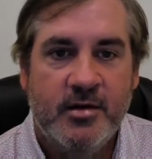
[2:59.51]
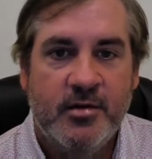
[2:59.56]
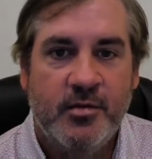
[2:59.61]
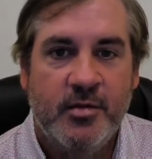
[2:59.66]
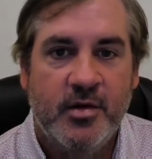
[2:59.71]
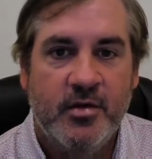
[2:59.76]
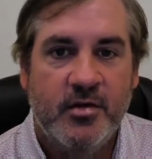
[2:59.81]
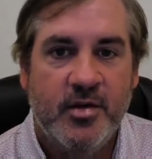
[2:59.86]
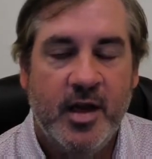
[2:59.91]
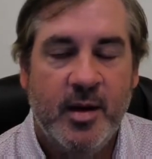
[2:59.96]
For
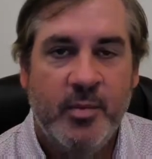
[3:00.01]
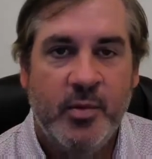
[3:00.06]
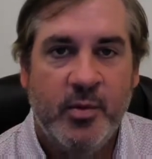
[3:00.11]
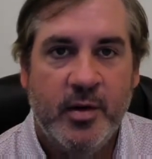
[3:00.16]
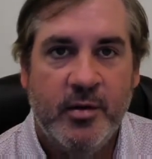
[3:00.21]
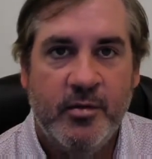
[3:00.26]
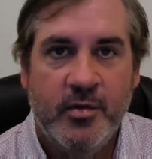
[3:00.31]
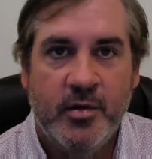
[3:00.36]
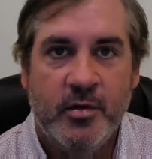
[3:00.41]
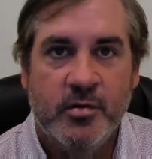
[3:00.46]
example,
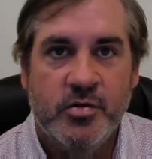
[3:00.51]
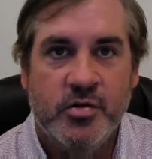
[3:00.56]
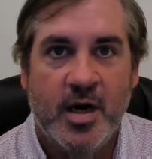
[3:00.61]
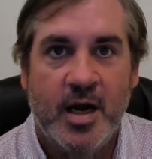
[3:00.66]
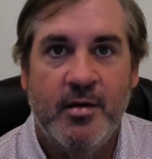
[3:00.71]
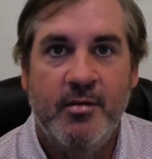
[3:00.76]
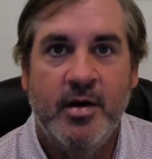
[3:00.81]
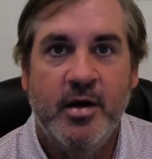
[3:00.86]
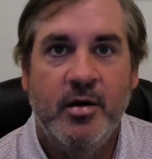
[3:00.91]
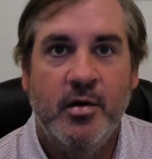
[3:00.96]
if you're
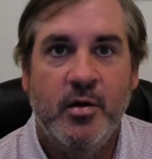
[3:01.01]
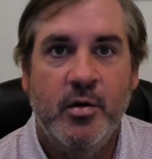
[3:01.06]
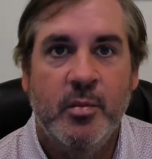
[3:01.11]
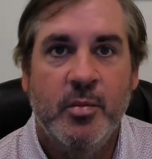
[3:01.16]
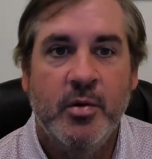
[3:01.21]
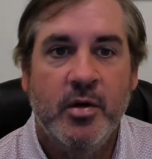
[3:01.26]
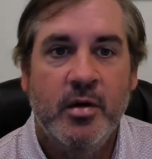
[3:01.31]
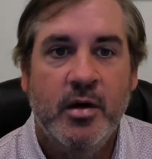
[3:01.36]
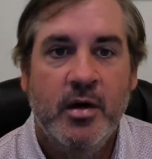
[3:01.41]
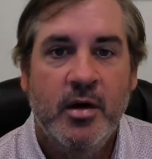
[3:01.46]
driving an
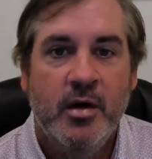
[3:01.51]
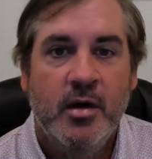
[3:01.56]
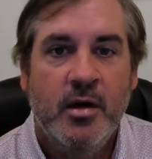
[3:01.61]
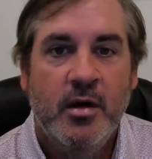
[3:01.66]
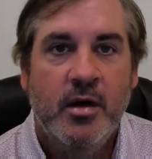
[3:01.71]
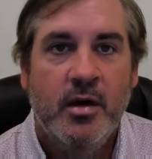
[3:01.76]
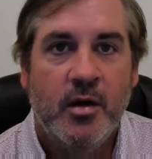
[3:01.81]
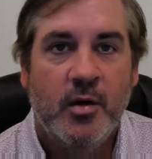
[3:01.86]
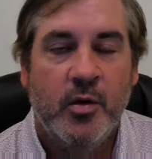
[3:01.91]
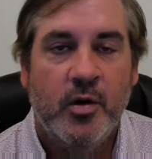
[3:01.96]
Uber
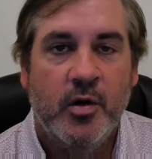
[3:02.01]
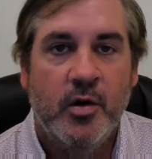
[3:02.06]
or an